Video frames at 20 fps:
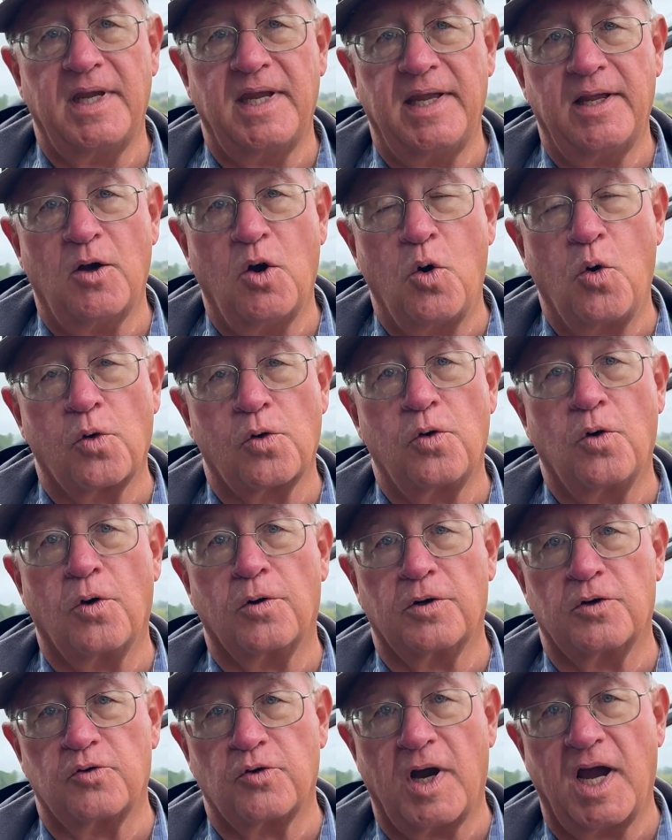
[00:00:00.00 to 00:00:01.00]
whole corn
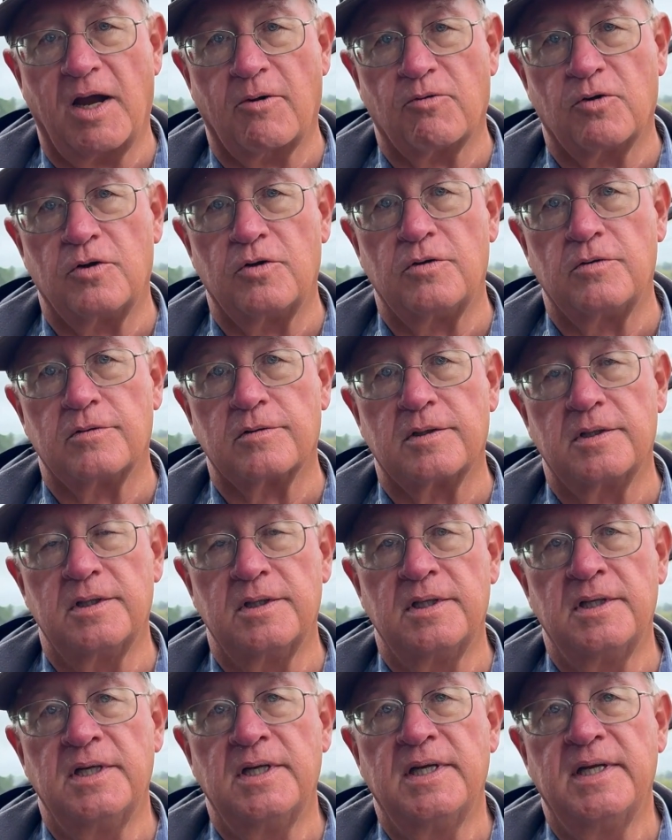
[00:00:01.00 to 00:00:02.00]
or dry rolled
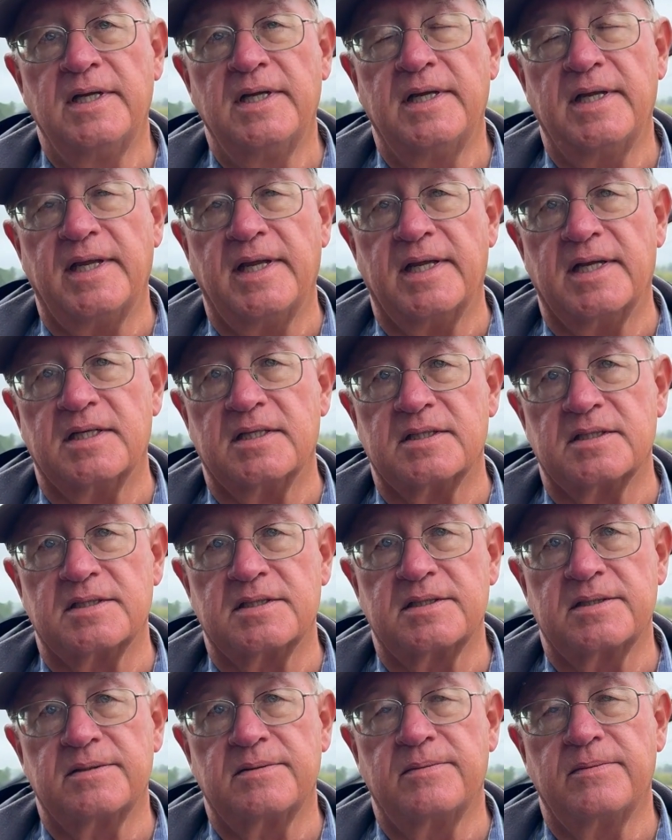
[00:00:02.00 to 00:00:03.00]

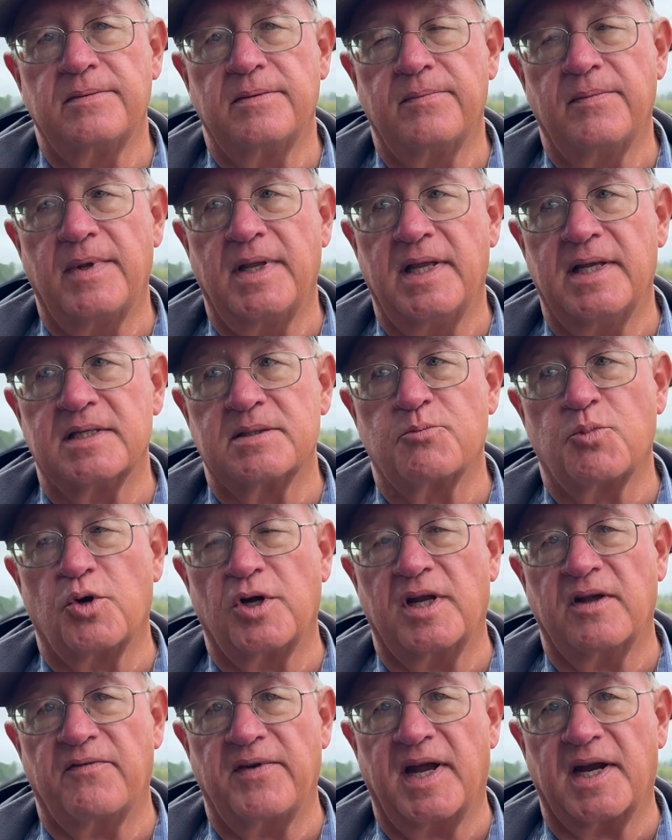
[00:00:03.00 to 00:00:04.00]
is
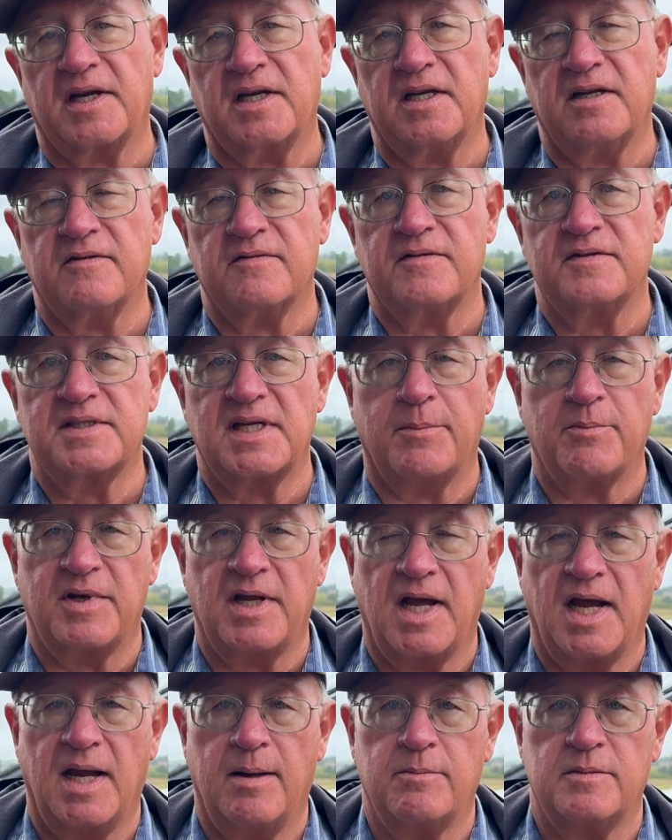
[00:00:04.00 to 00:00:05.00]
pretty effective.
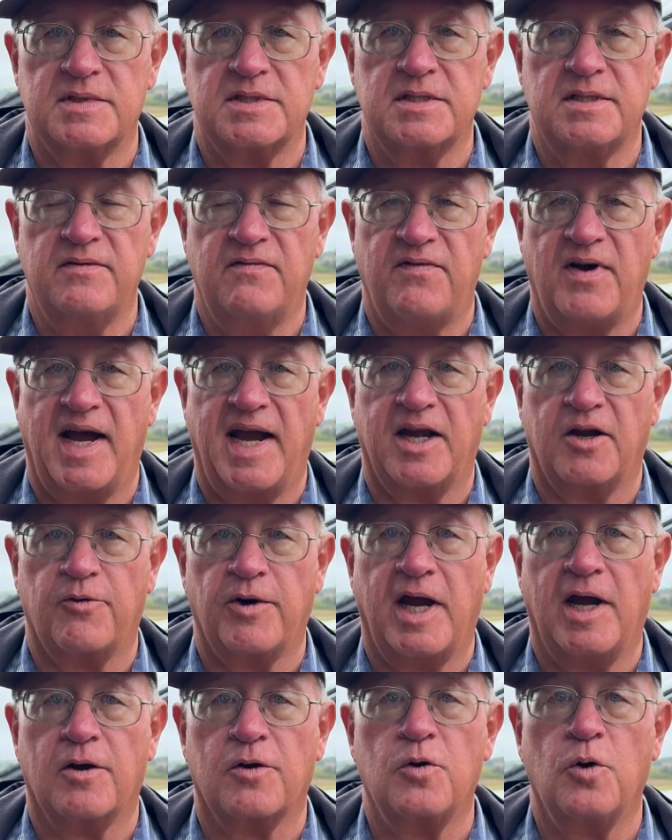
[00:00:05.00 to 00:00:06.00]
Sometimes fine
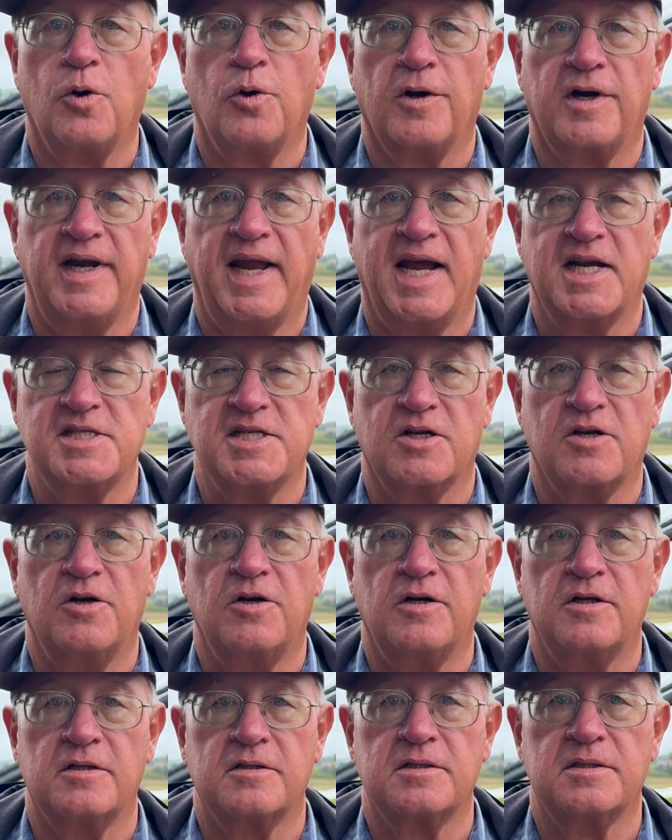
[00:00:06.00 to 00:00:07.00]
ground corn can actually
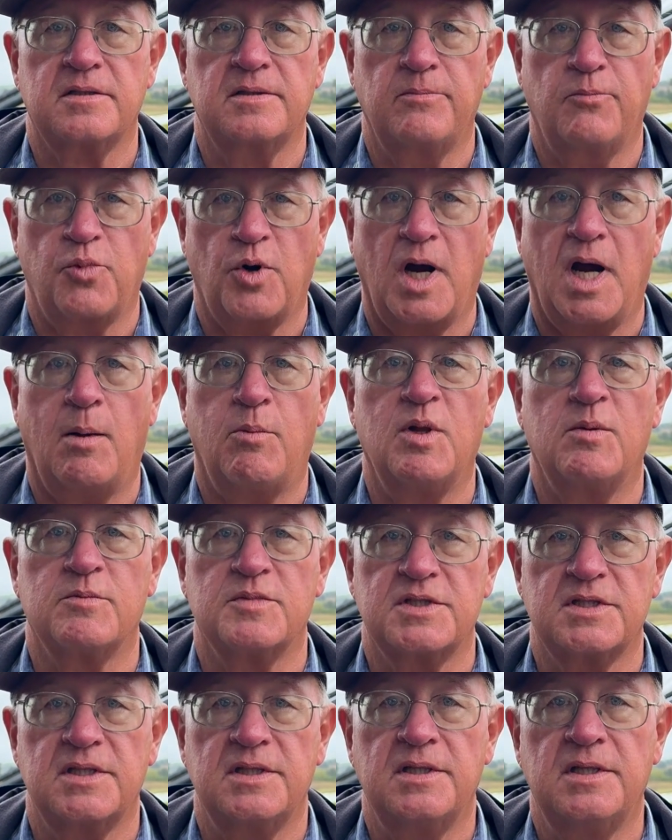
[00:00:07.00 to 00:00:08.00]
cause
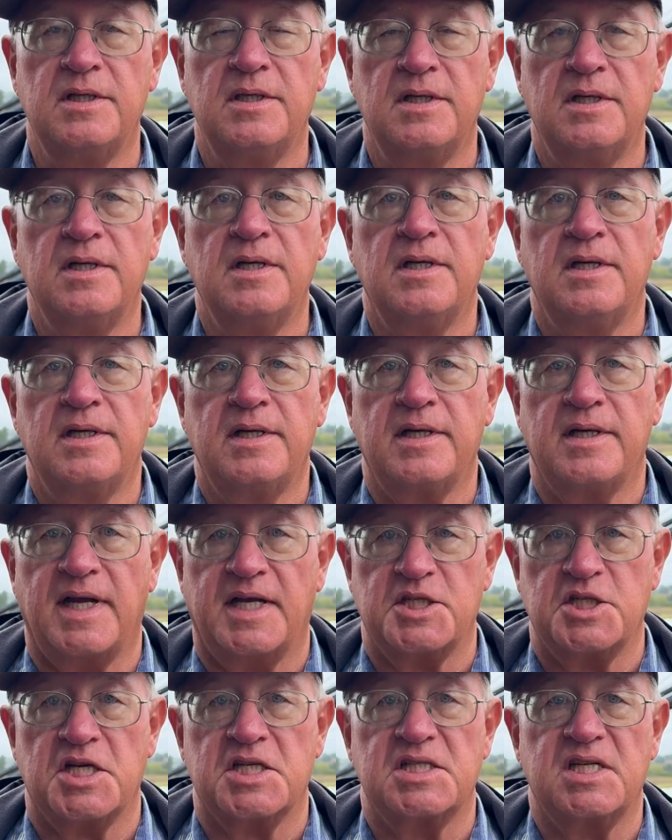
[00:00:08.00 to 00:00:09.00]
problems,
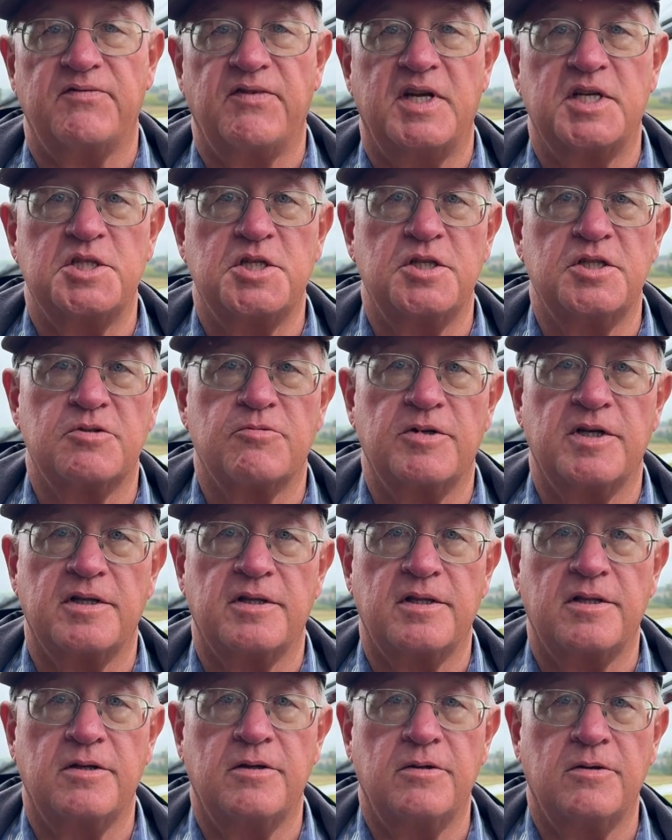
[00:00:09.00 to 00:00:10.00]
digestive issues with
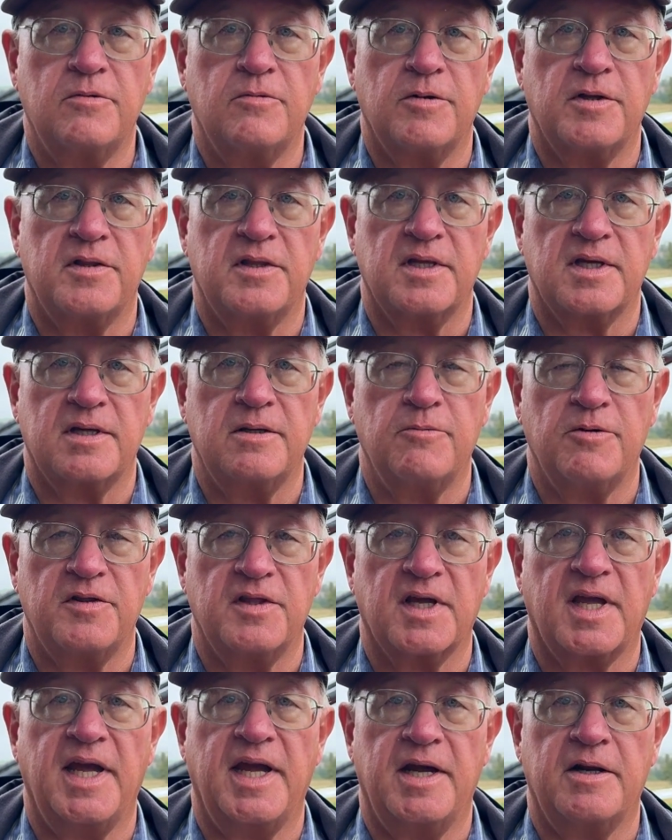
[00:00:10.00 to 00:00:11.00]

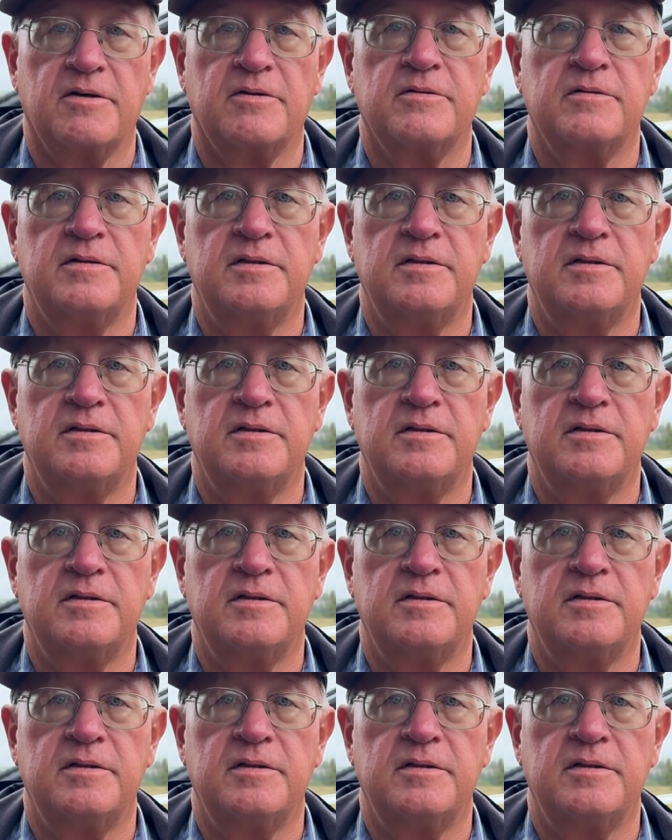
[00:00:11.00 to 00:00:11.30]
the cattle.